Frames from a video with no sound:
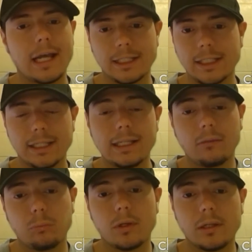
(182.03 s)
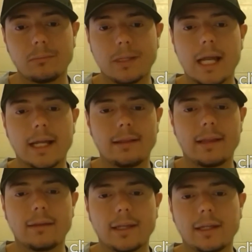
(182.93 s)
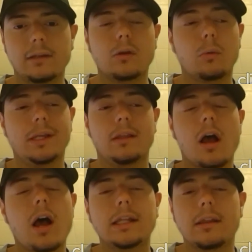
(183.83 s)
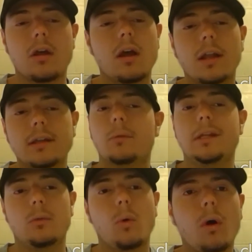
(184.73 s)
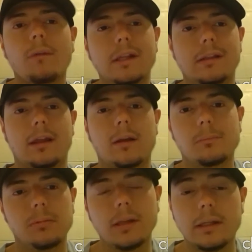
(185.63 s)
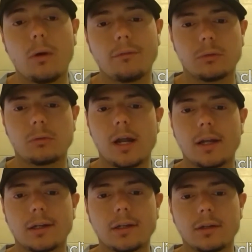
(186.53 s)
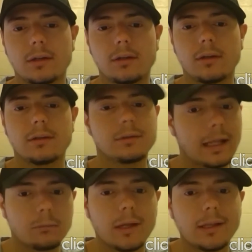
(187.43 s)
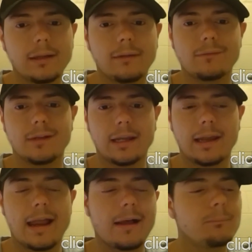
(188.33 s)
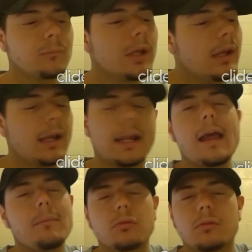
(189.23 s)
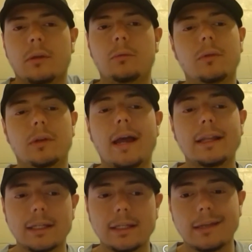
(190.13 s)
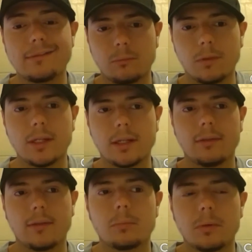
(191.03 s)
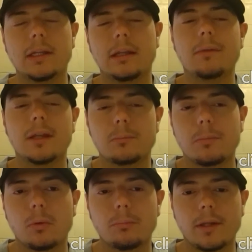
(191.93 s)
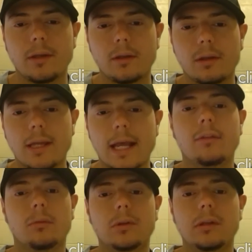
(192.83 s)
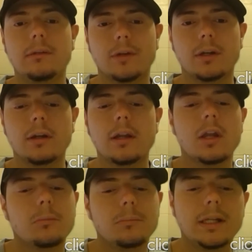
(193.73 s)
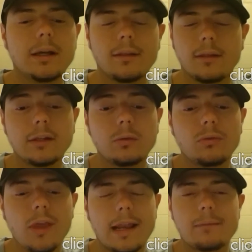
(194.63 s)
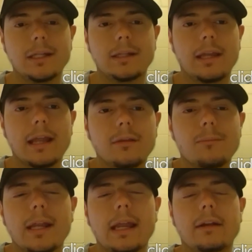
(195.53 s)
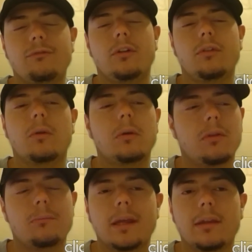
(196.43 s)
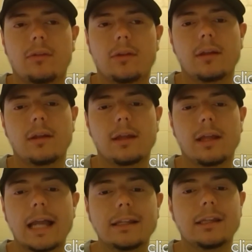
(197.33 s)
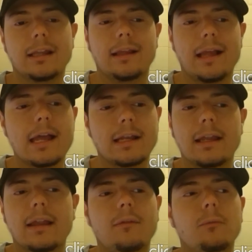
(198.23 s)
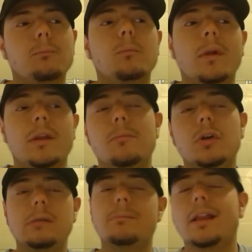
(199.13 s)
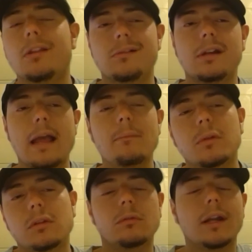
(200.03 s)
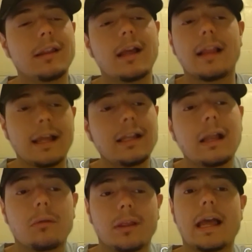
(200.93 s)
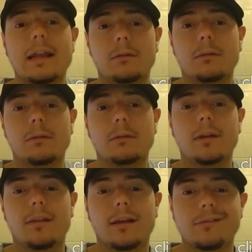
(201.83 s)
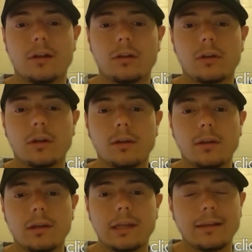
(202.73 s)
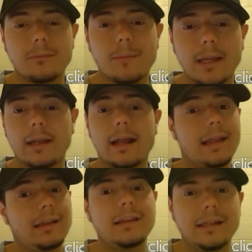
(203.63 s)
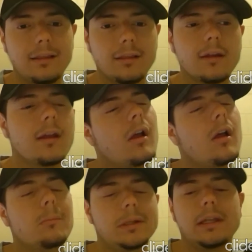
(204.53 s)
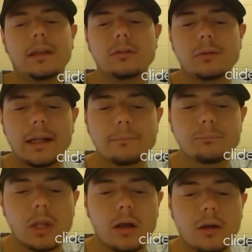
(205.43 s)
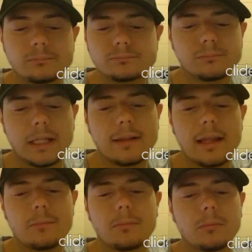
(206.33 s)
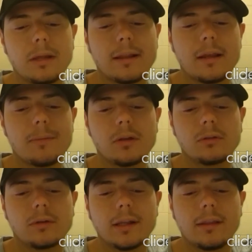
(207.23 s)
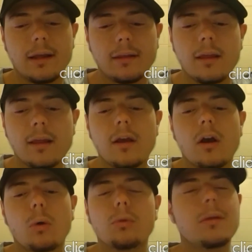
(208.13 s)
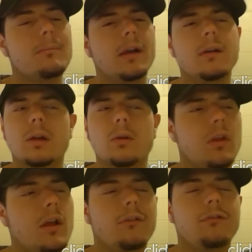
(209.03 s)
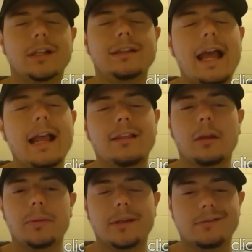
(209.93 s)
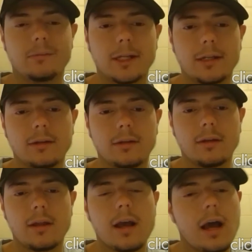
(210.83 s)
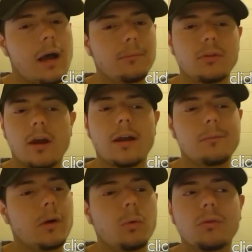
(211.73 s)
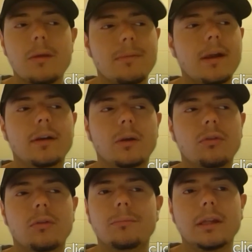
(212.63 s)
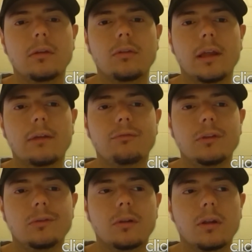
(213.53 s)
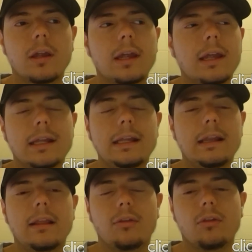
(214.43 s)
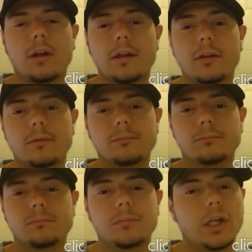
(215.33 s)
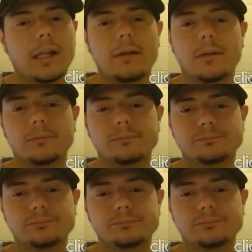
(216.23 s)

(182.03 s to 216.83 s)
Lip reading: I think he is one of them guys that, like, you know, when he's on, and when he's off, he's, like, completely off the rocker. That's what I think of J.A. Happ. And I absolutely agree with you. I think they should really consider putting him in the bullpen as a reliever because, like you said, I mean, Kenta Maeda, first of all, is amazing. I think that's a guy that when the Mookie Betts trade happened with the Red Sox, I think that was a guy the Red Sox should have took. Kenta Maeda, at least. But they didn't do that. That's not about the Red Sox. Jose Berrios, fantastic pitcher, man. I'm sorry, but Jose Berrios to me looks like a few. He's a stud. Put it that way.